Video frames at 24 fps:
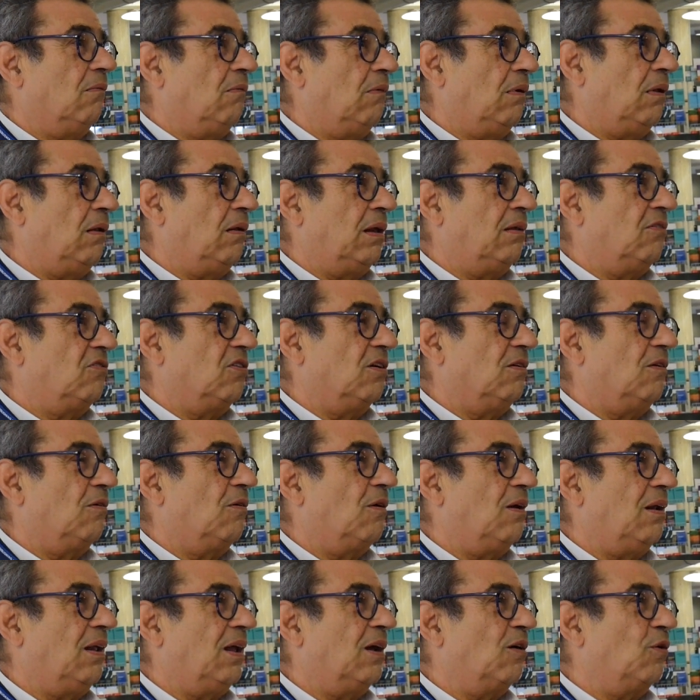well in
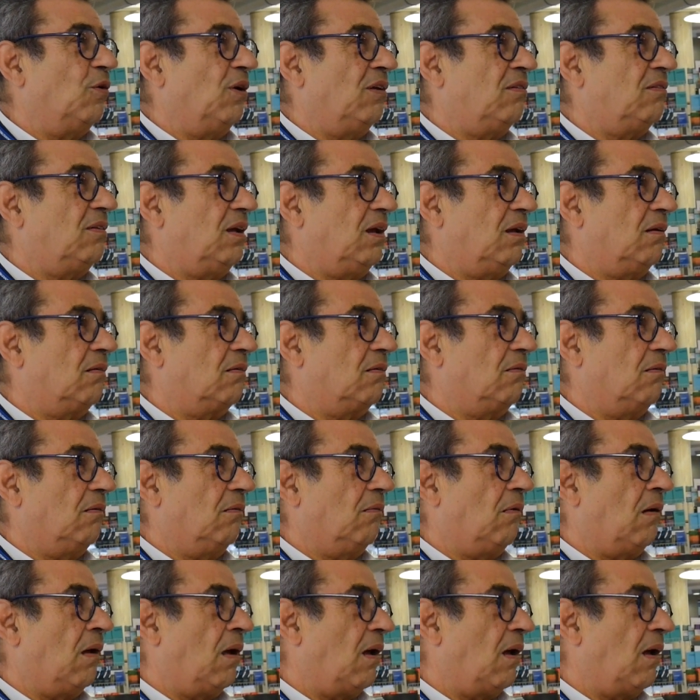general linguistics uh,